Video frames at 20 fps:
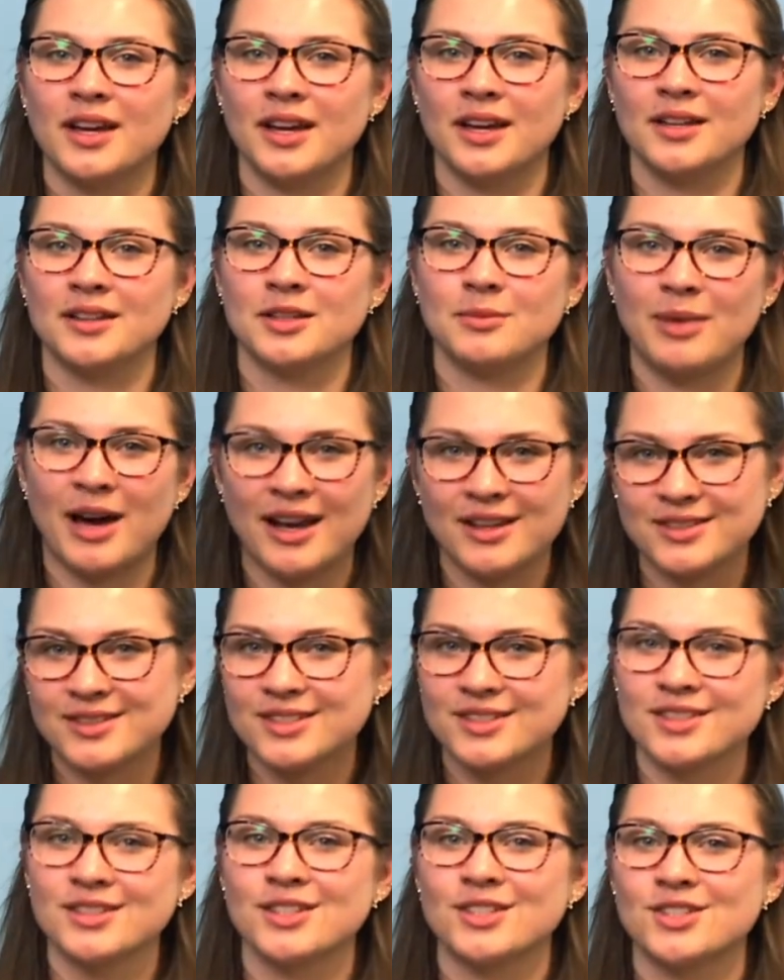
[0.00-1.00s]
and the
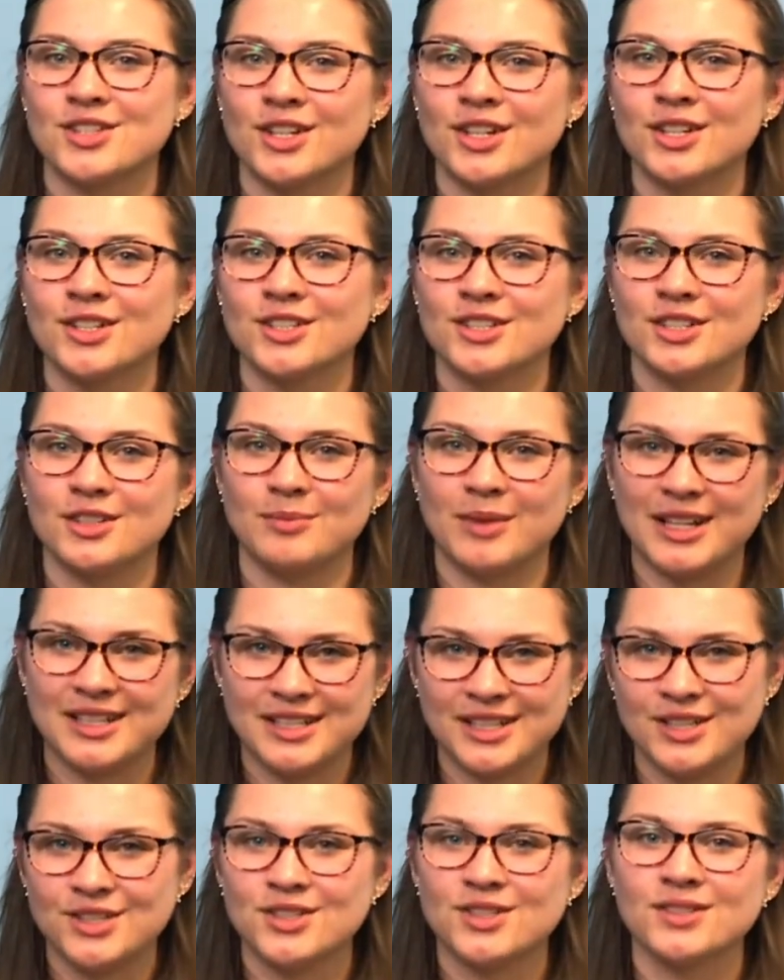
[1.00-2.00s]
pastors in the church and my
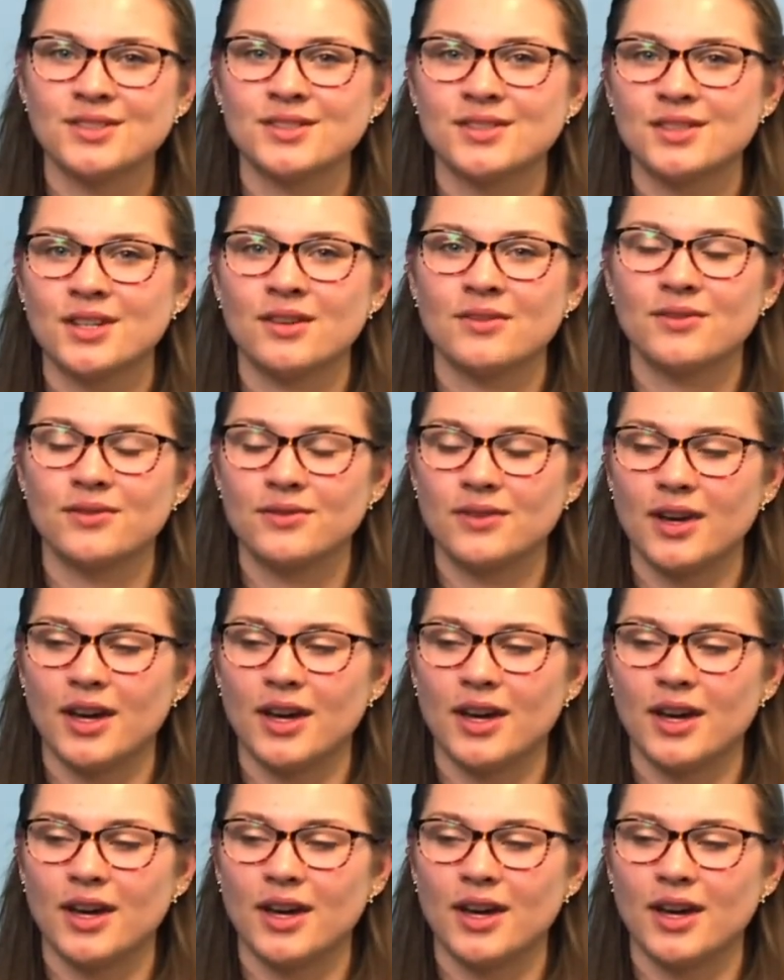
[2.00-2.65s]
teachers and stuff